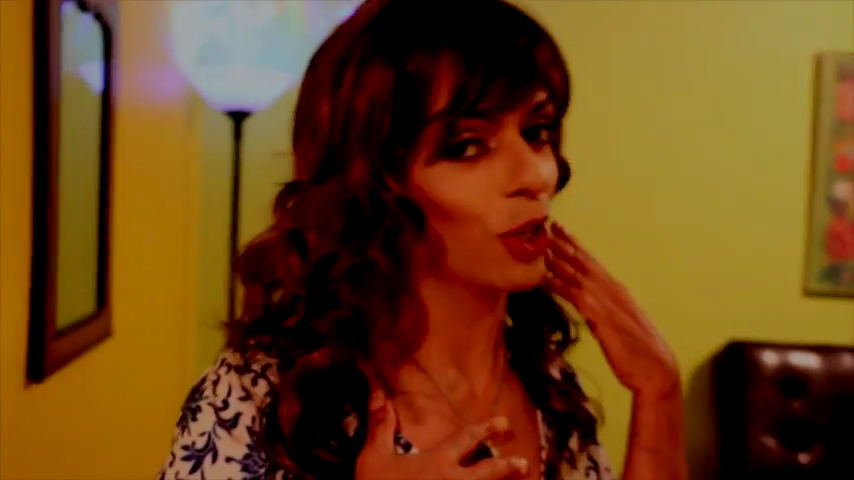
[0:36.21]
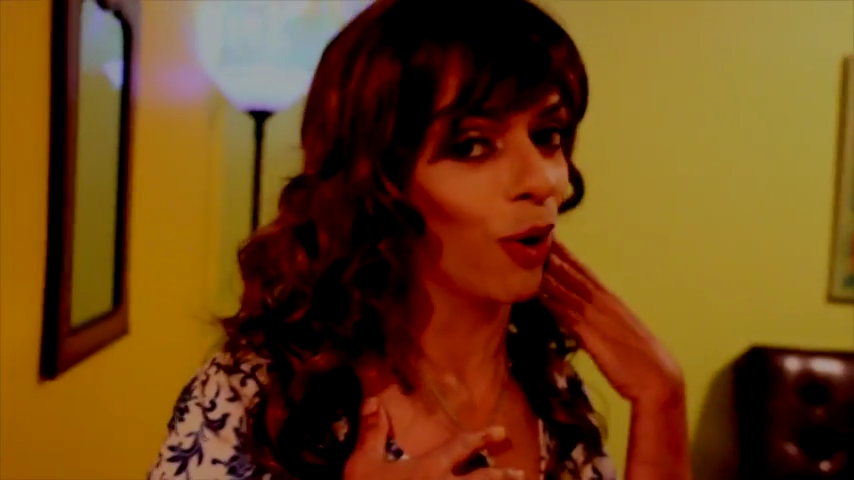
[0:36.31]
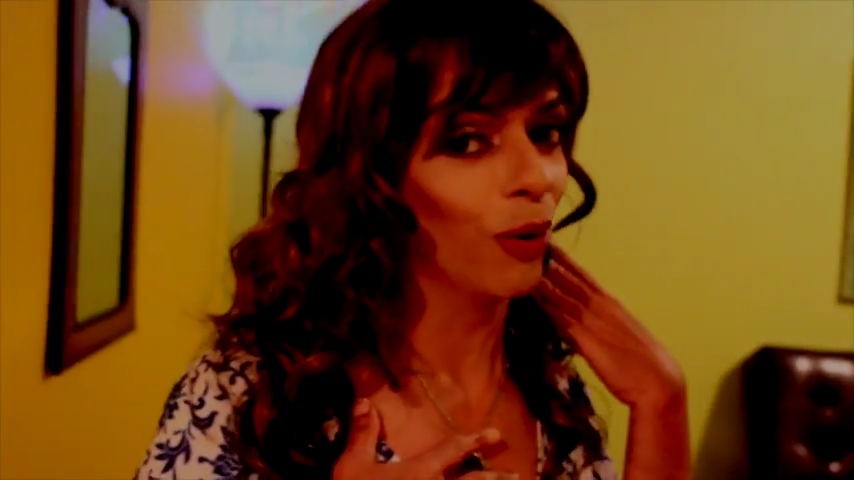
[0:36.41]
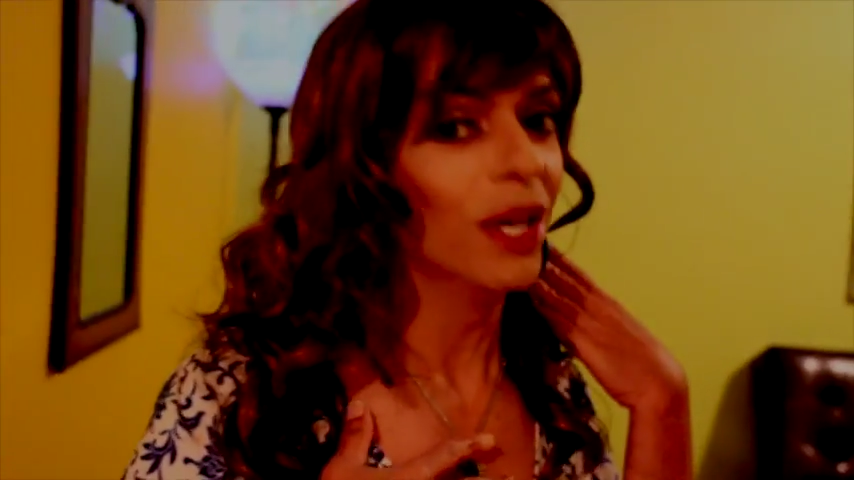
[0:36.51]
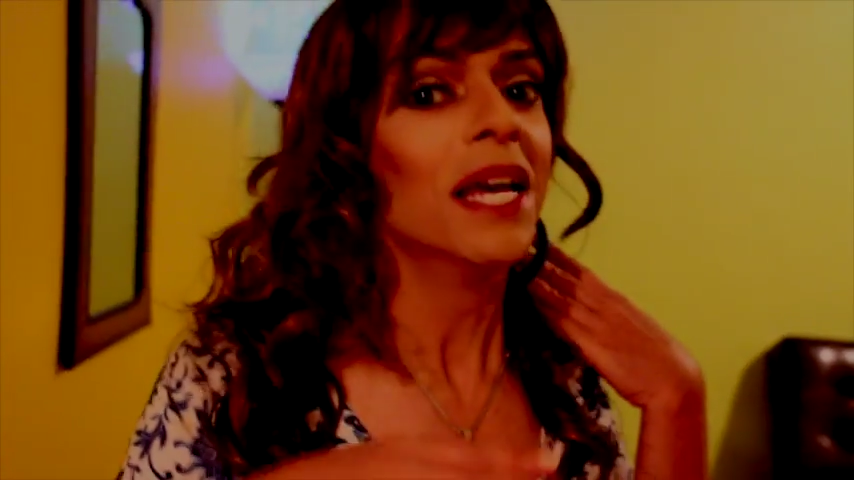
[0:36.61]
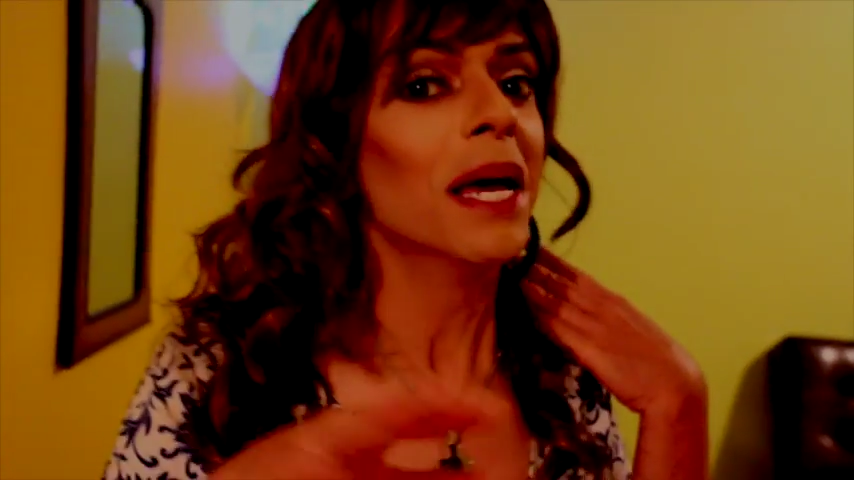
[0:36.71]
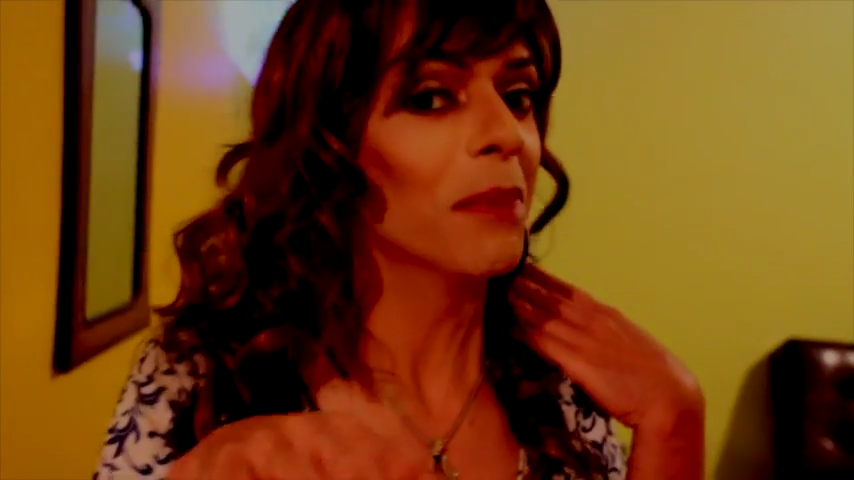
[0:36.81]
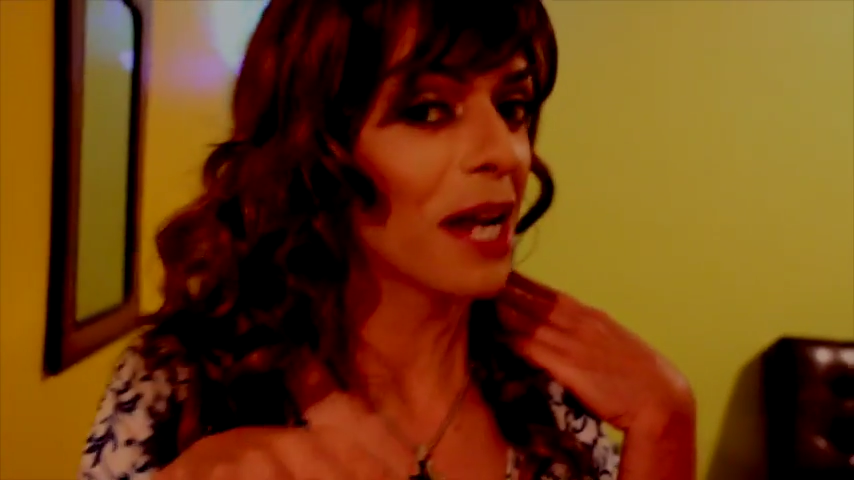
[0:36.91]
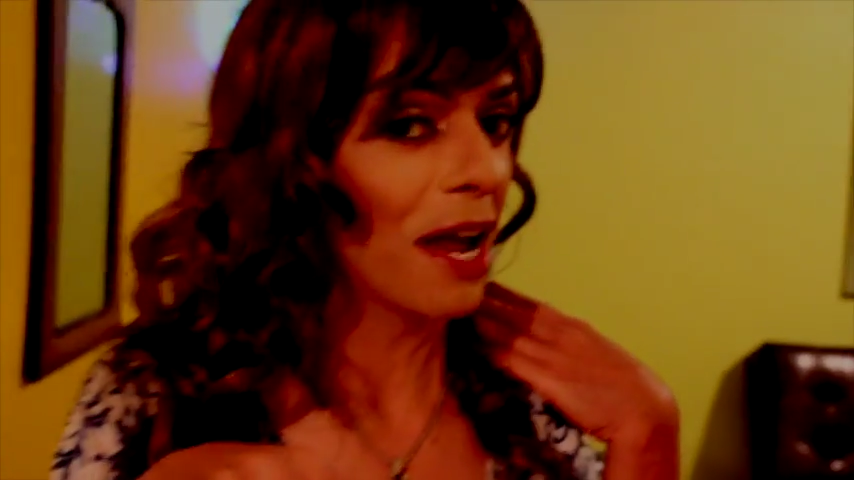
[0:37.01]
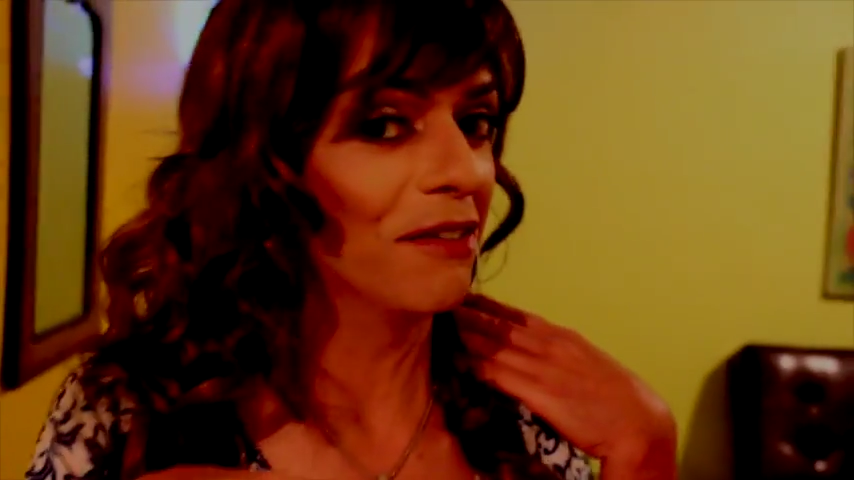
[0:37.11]
show.
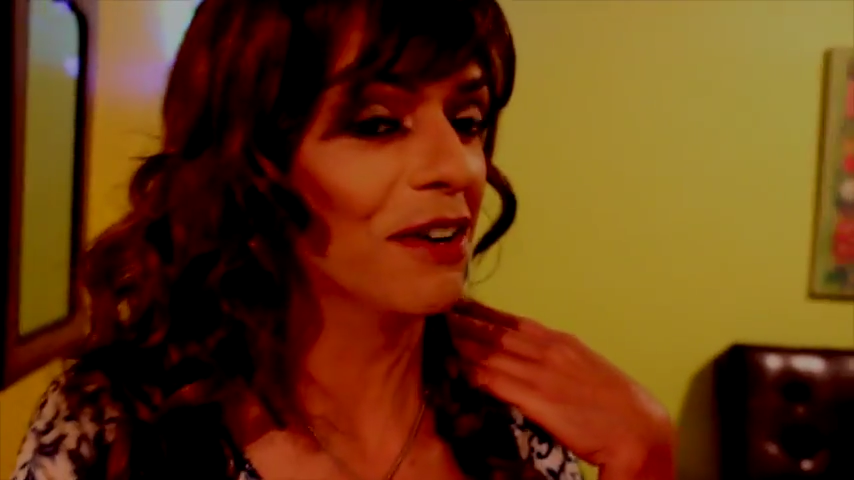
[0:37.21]
Him and I are